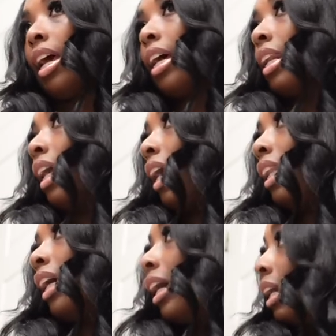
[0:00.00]
and
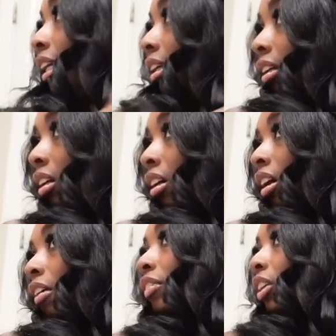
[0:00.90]
not let any
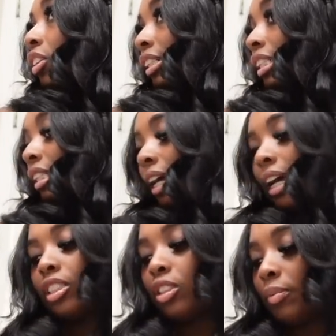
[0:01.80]
of the three
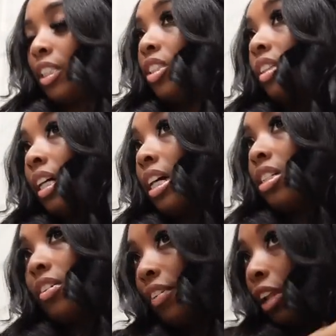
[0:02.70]
slacks so make sure you
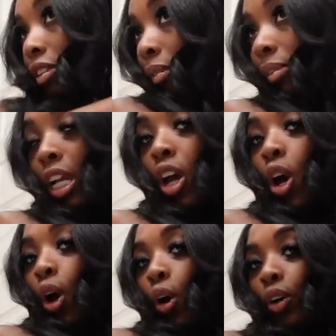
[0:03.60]
guys following me
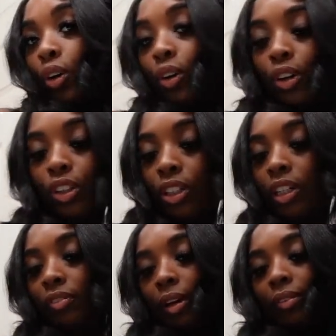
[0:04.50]
on all three of my